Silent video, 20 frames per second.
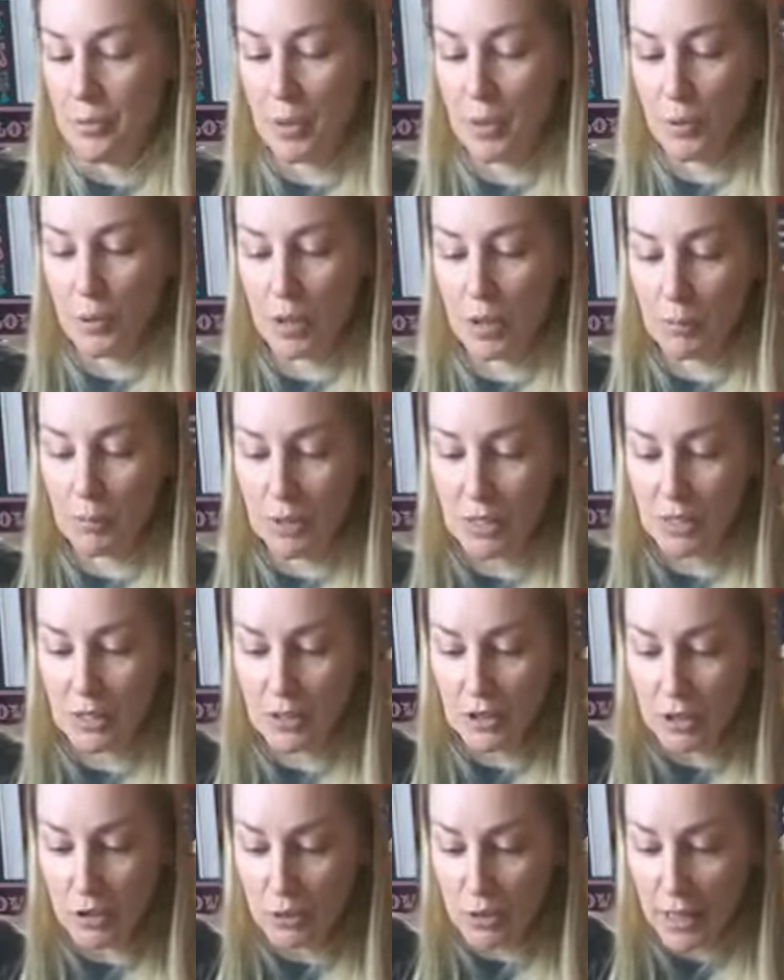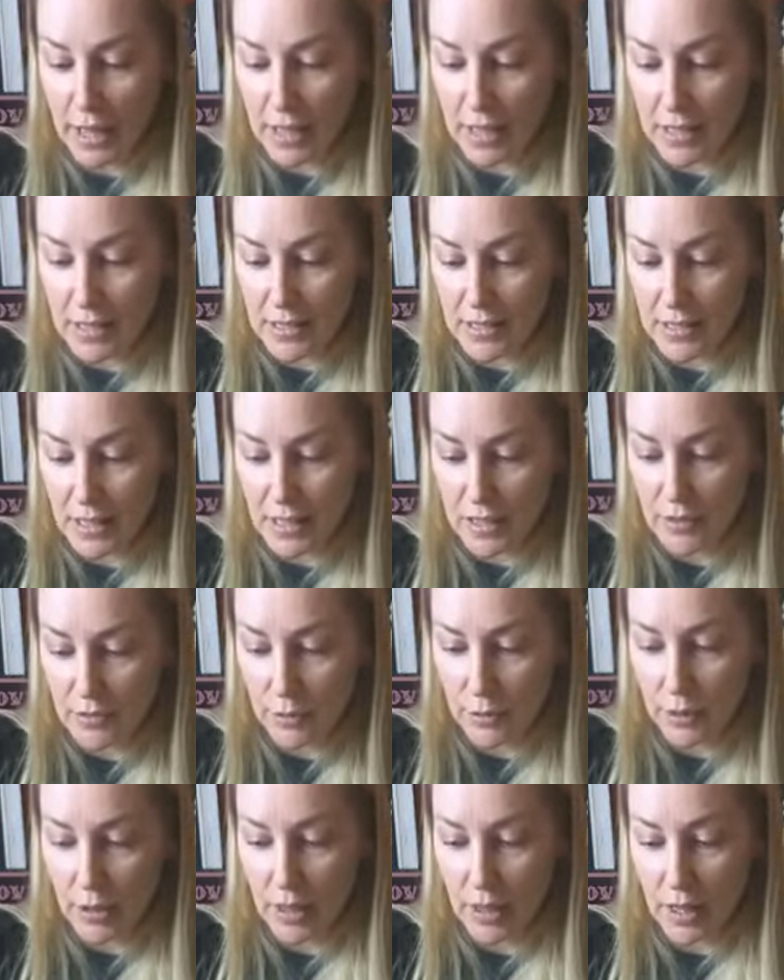But what I'm gonna do, guys, is
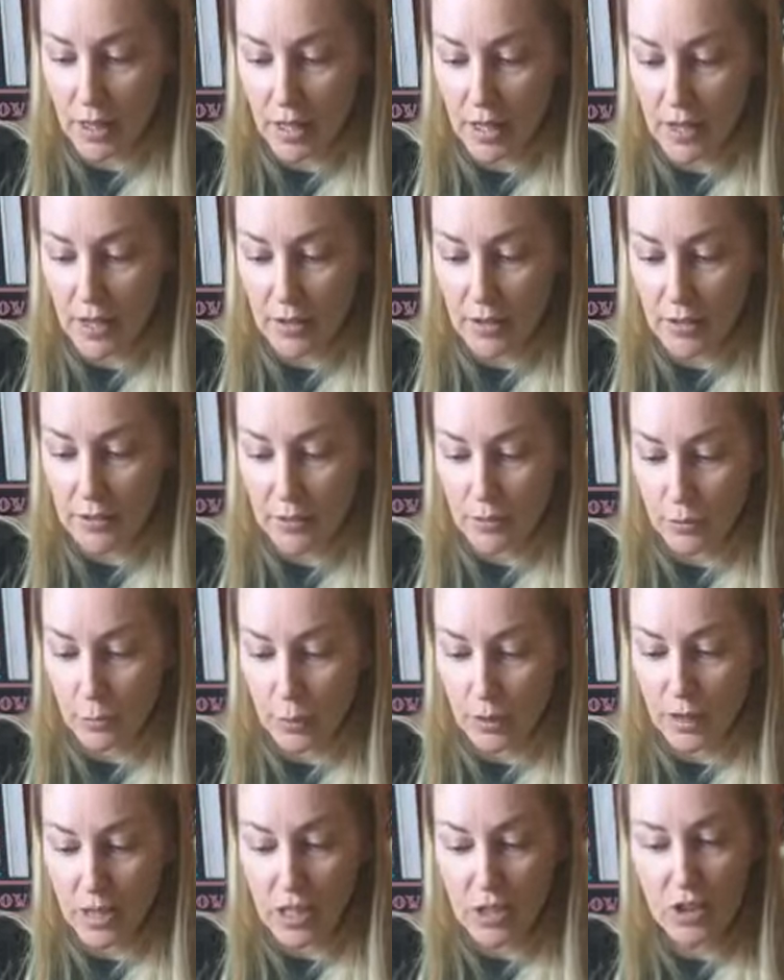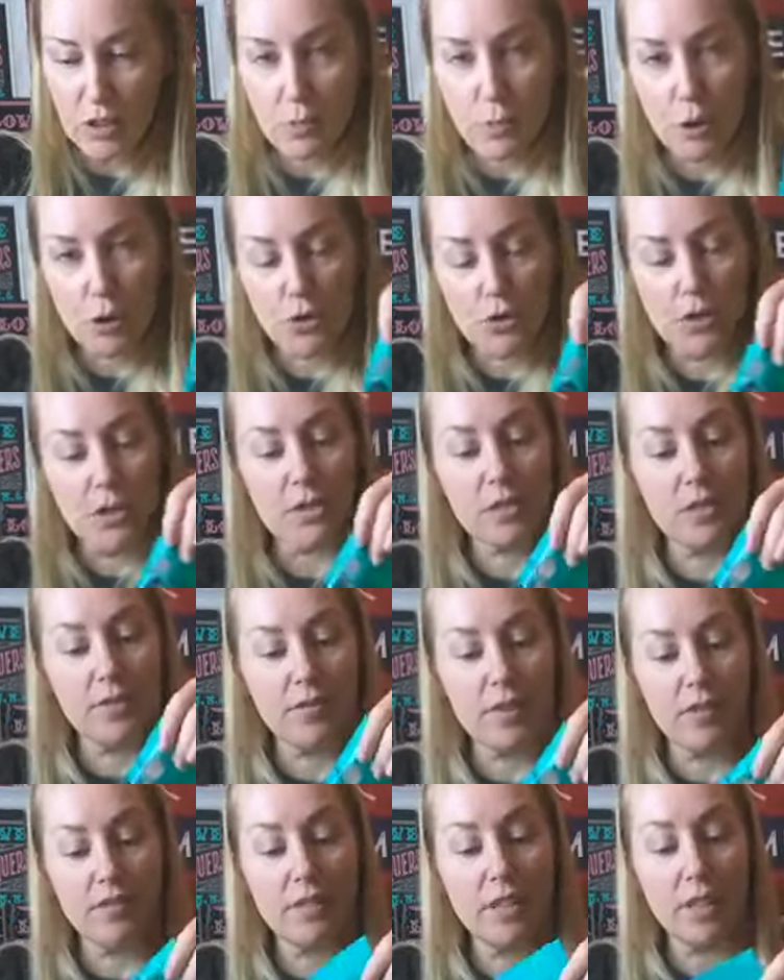for, with each purchase
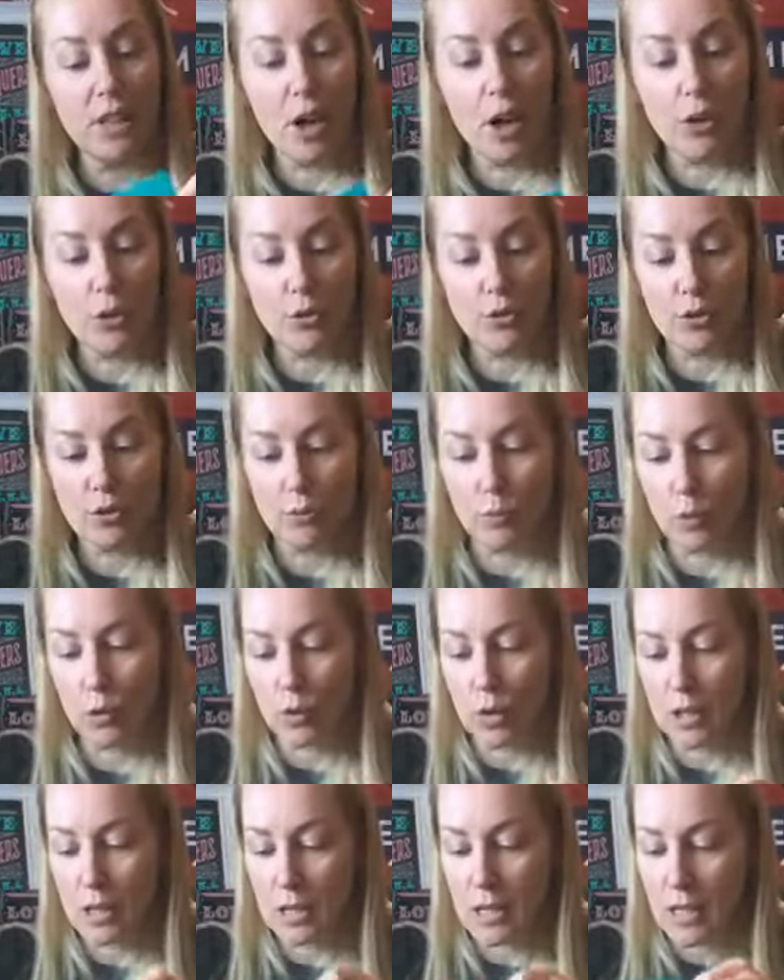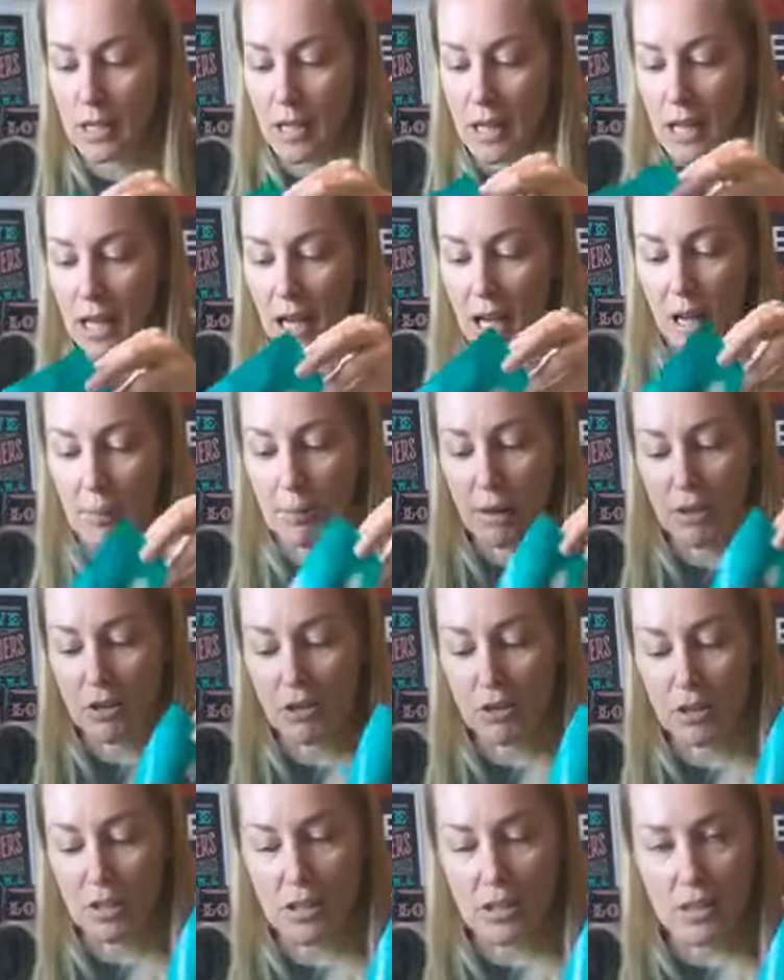of $50 or more, I'm
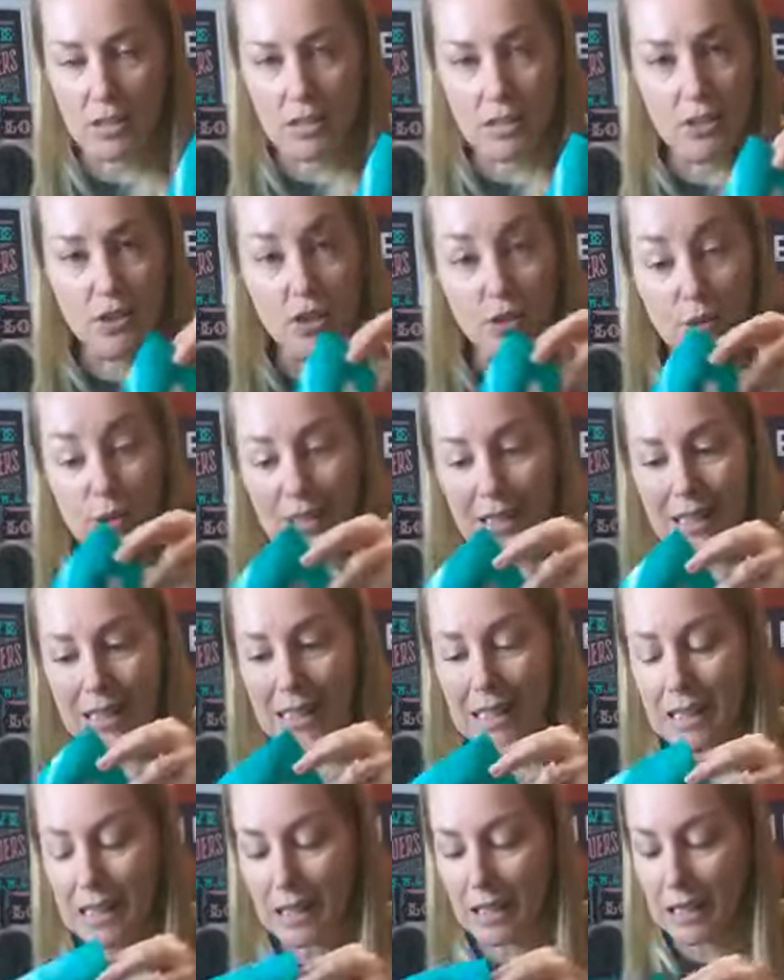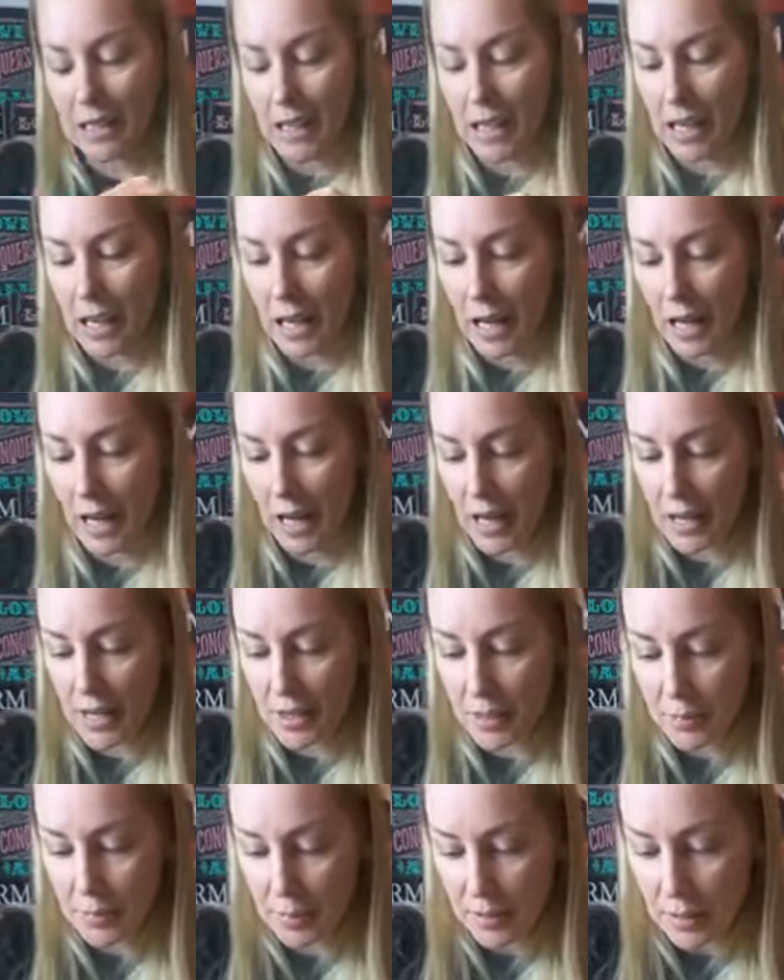actually gonna send you a link
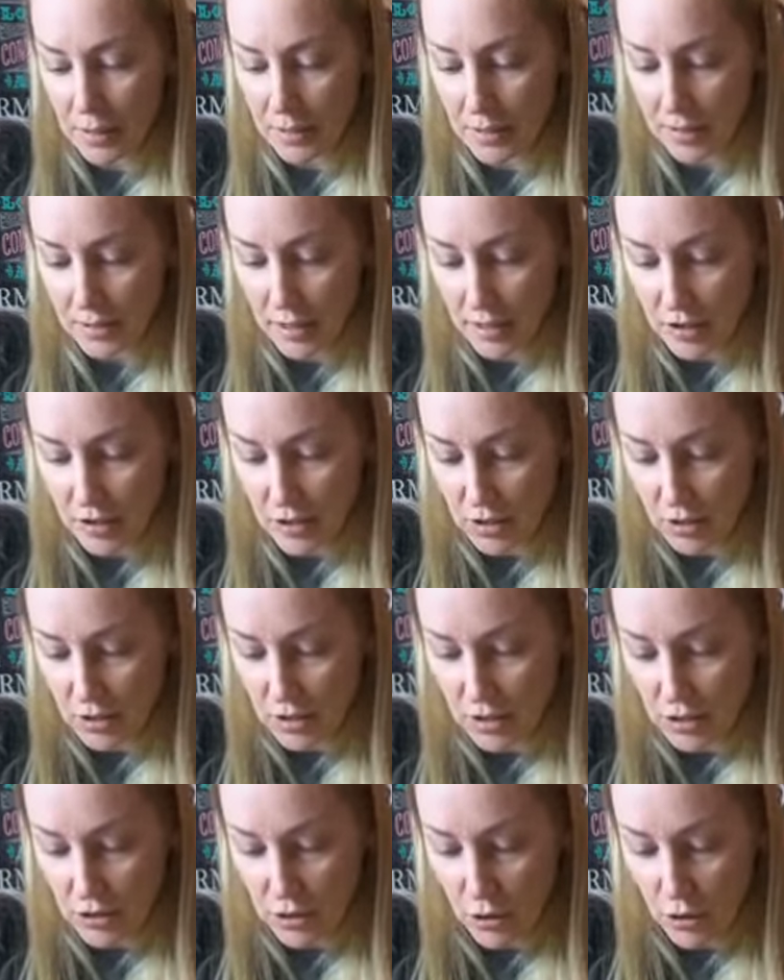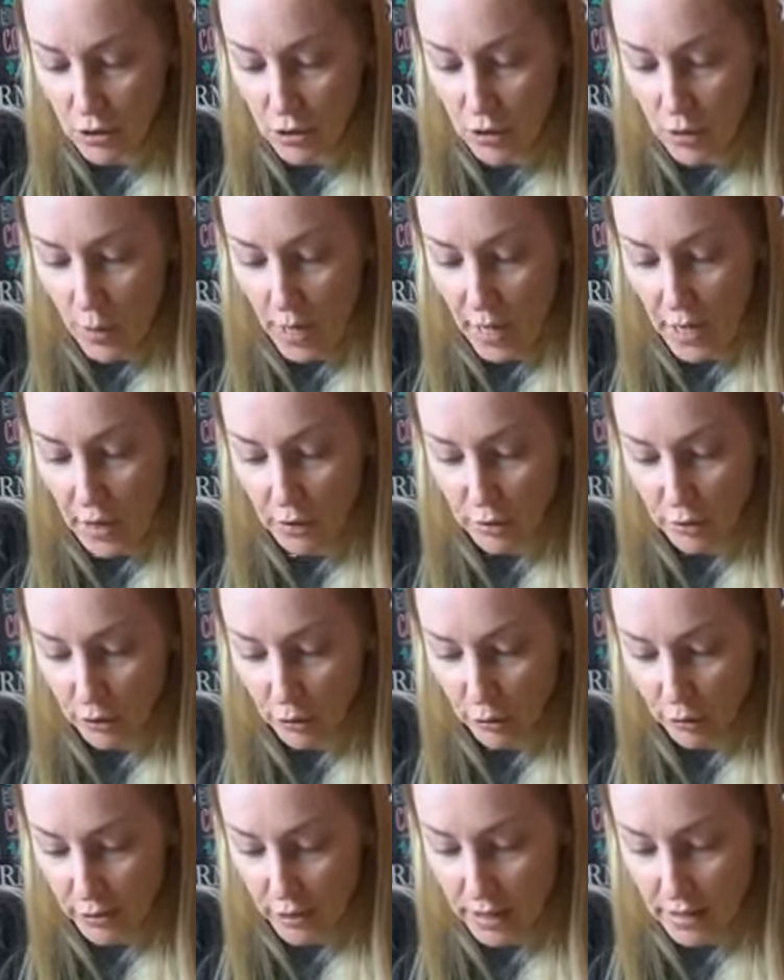that's going to show you how to
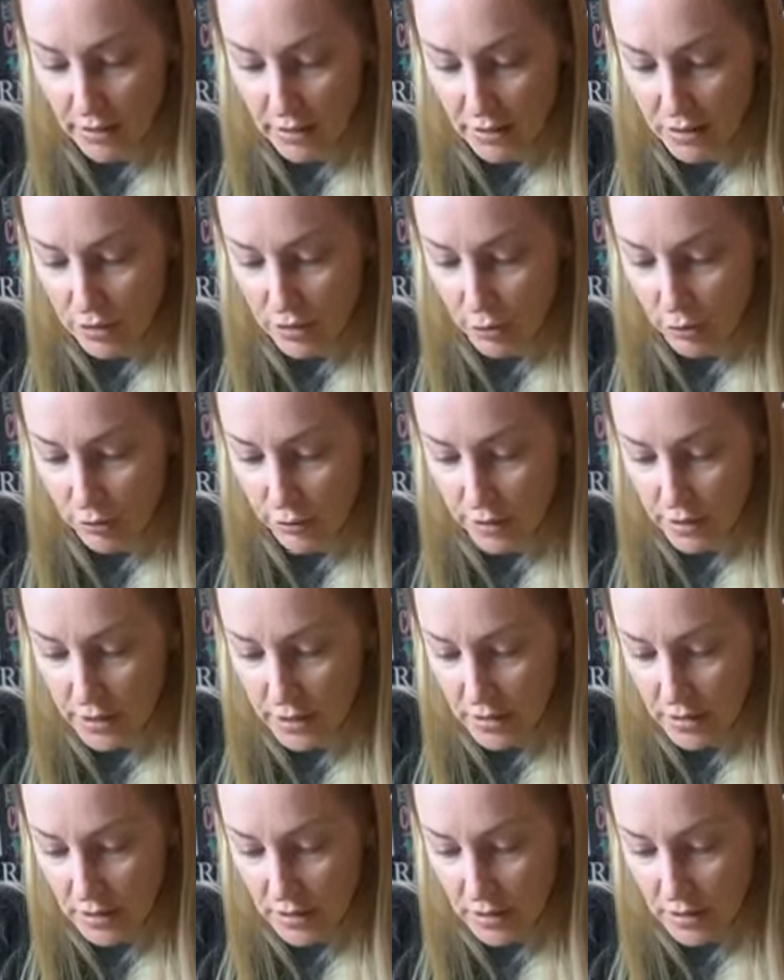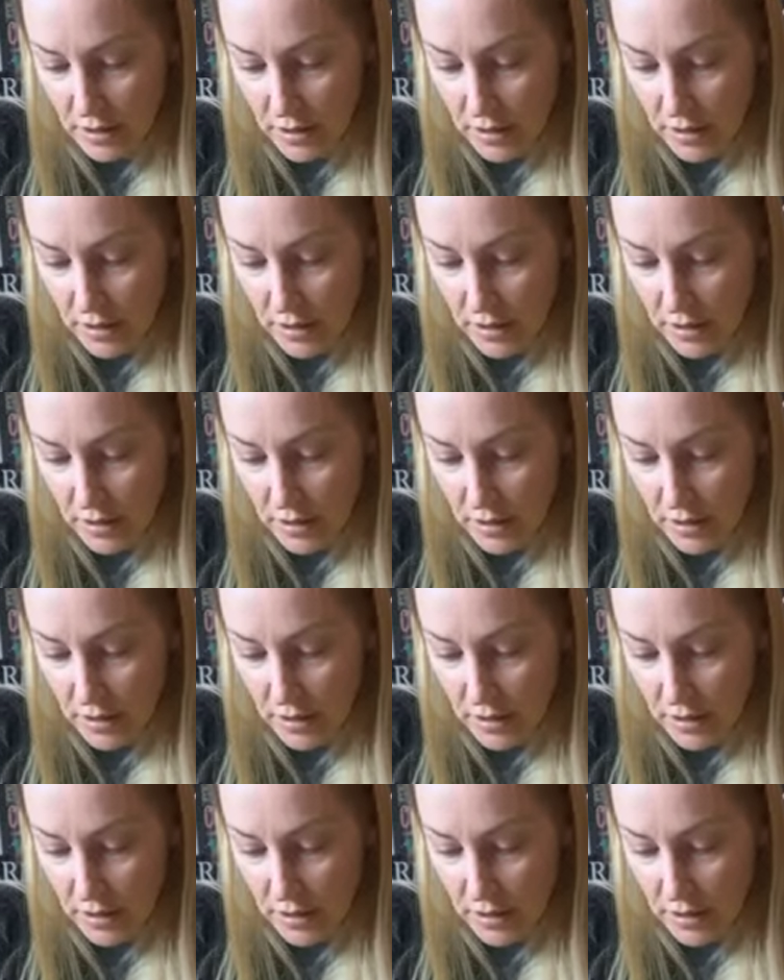create this surface.